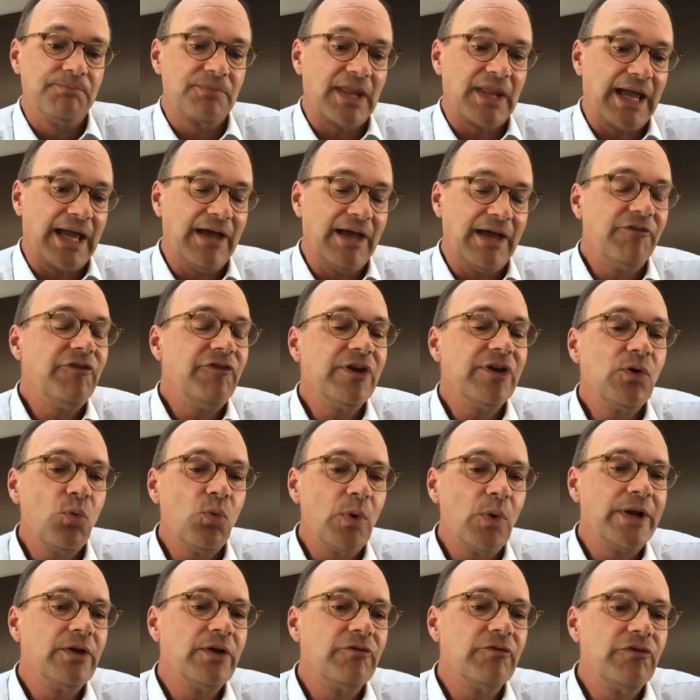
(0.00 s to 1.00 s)
I think
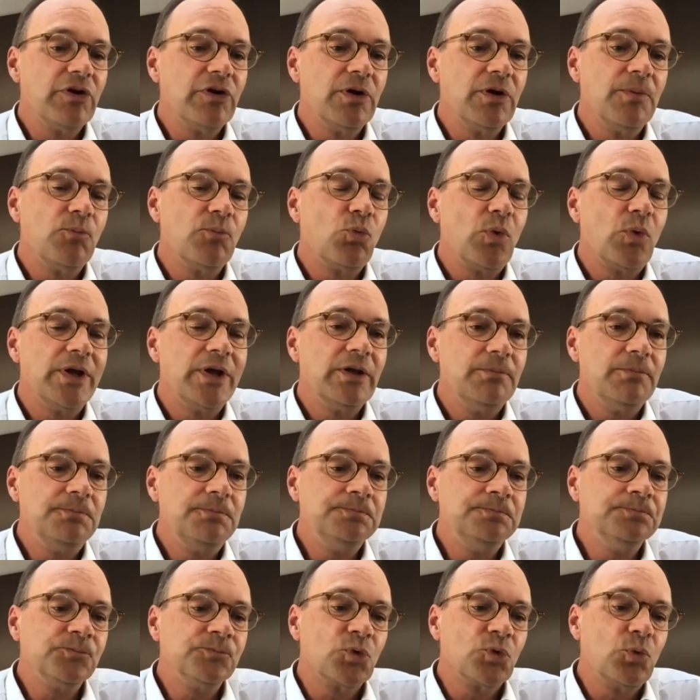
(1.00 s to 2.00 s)
one of
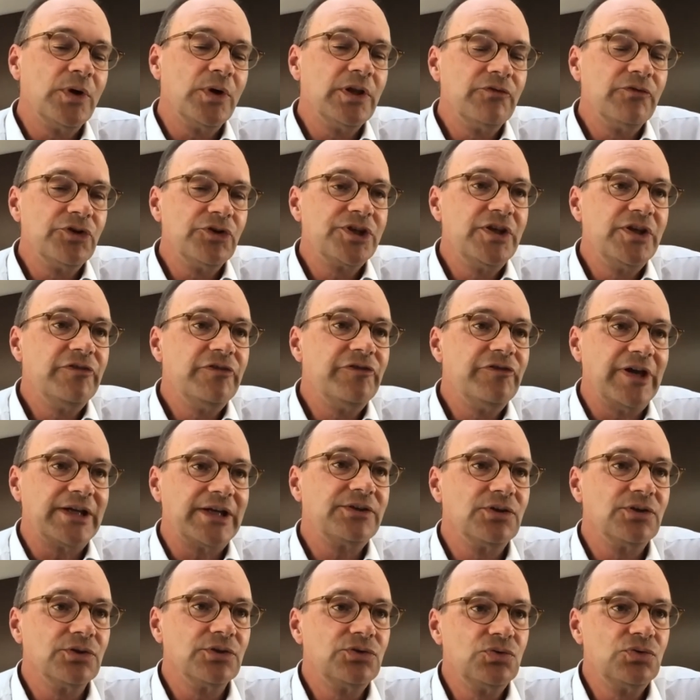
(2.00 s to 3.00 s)
the key
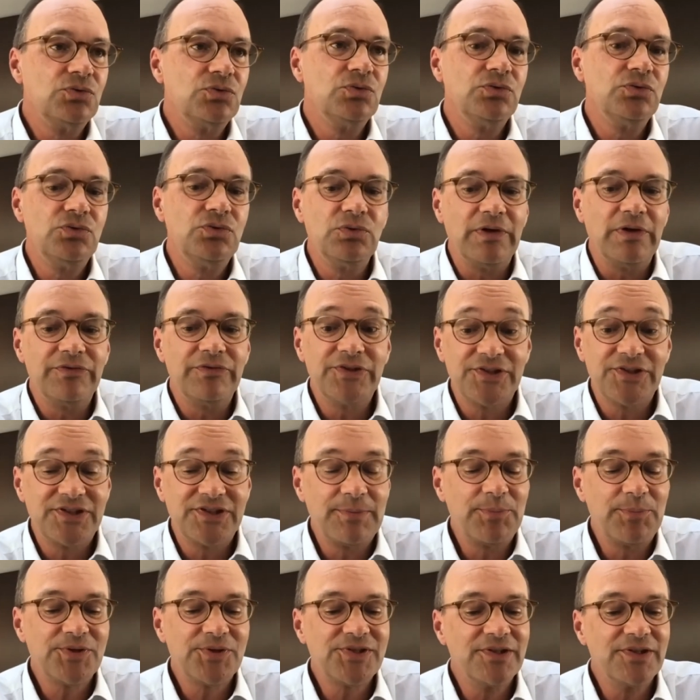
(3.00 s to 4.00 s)
factors to have
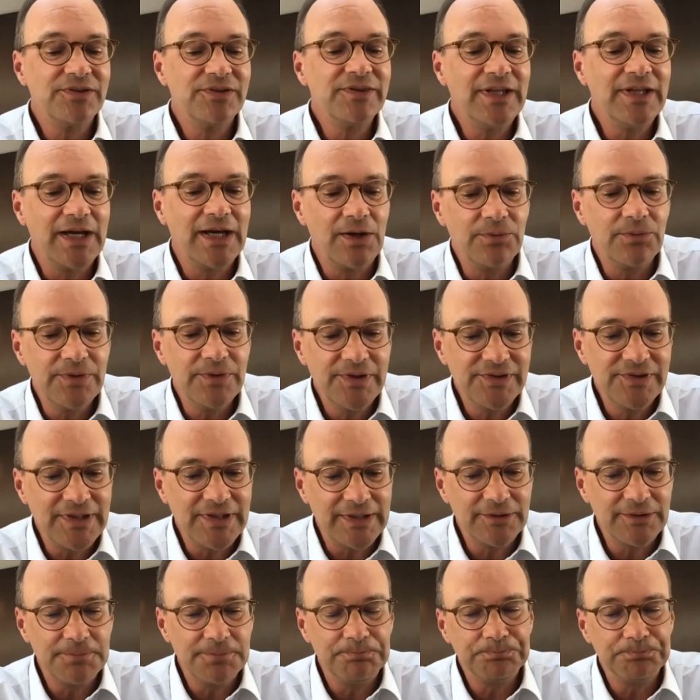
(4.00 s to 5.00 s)
60% now is that
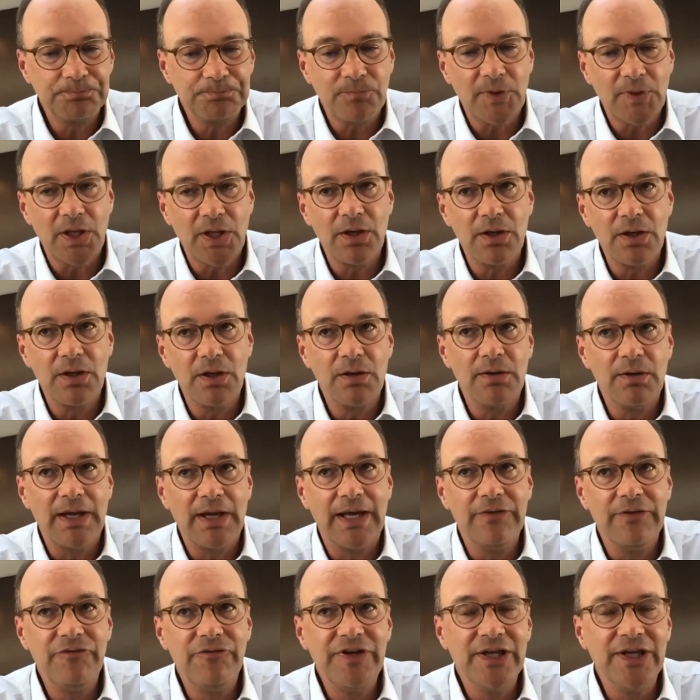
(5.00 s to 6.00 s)

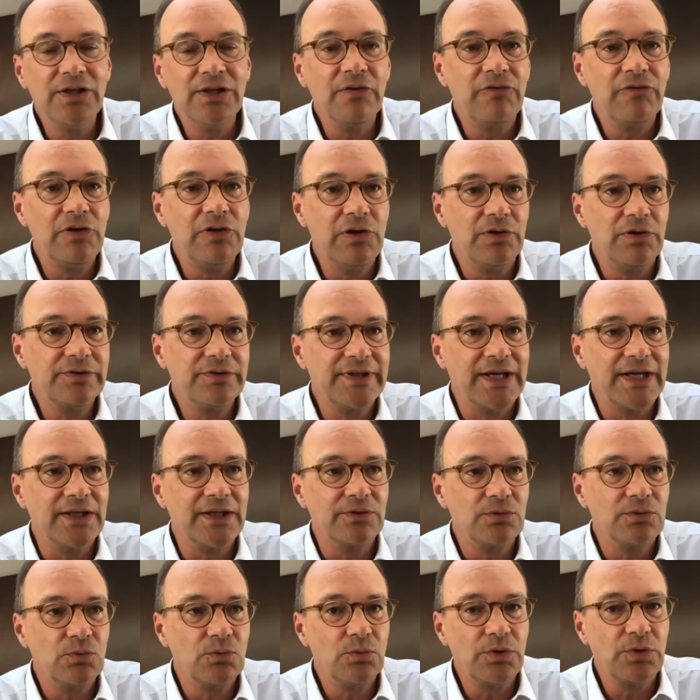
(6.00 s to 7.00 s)
at the end of the
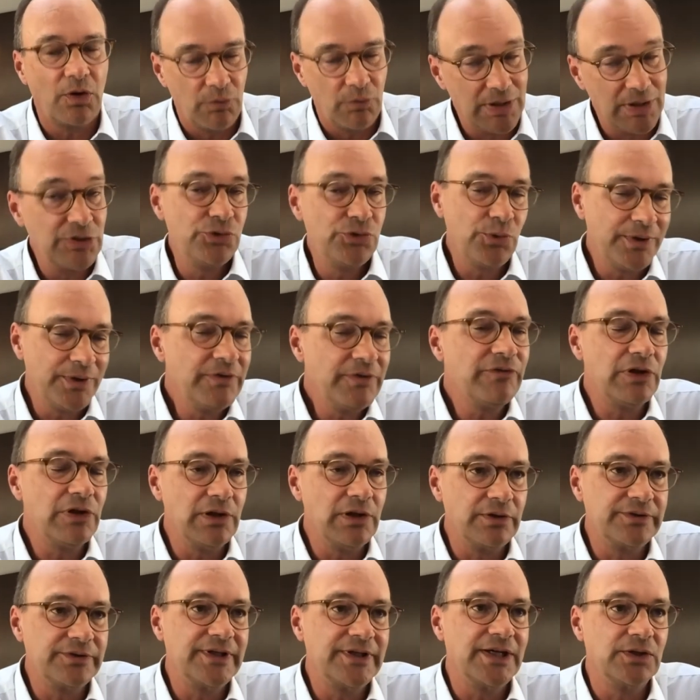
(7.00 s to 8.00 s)
lockdown, or during the
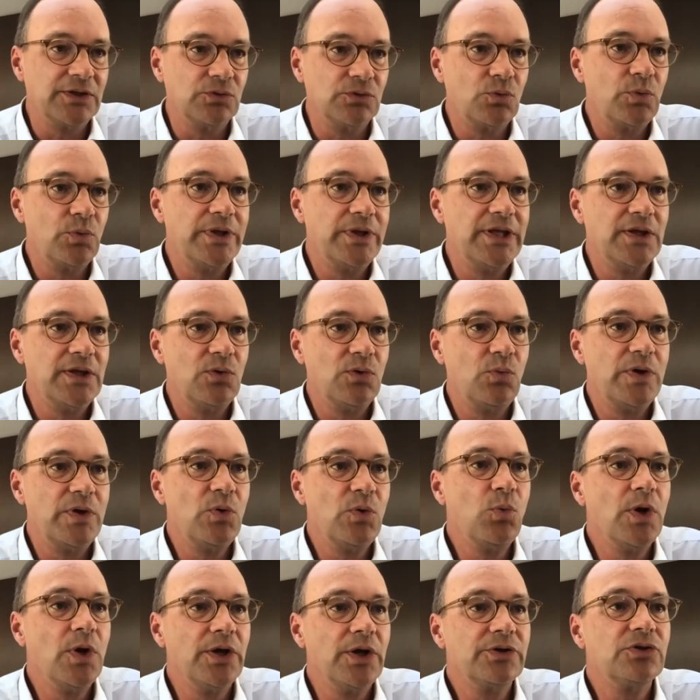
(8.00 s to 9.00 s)
lockdown, we
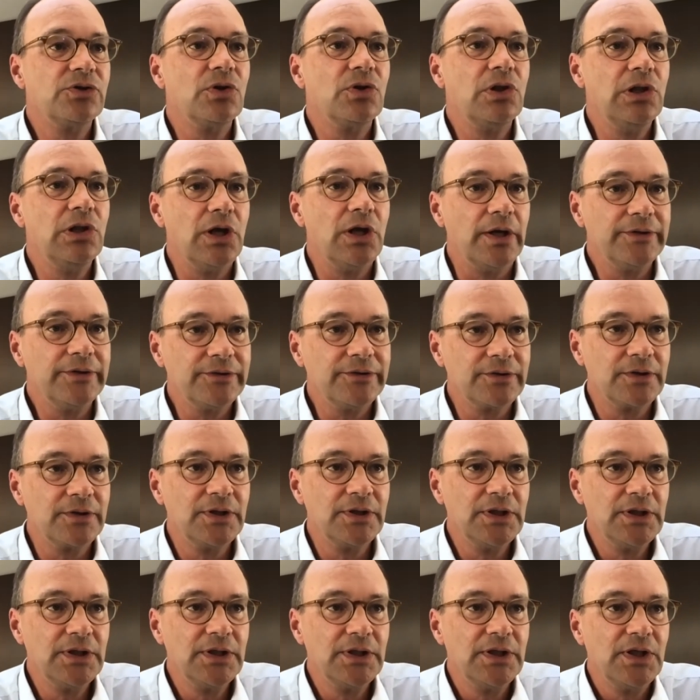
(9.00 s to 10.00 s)
worked a lot
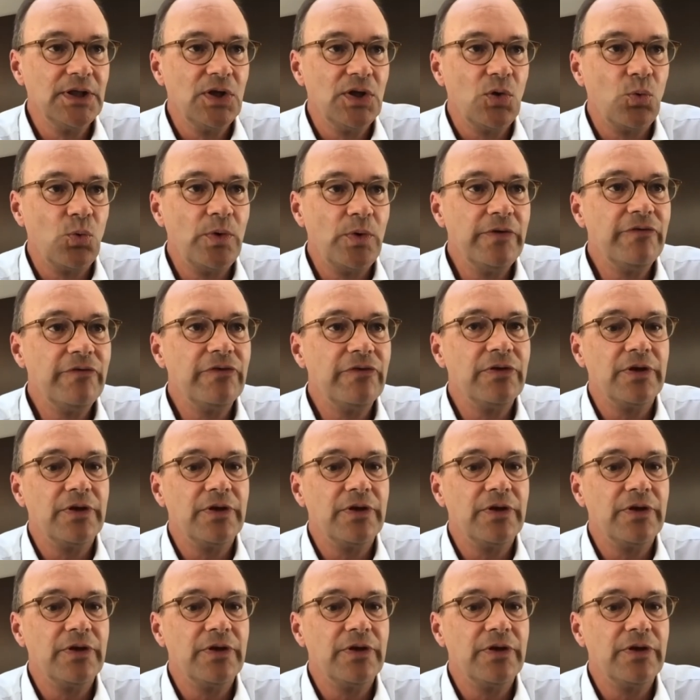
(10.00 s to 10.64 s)
with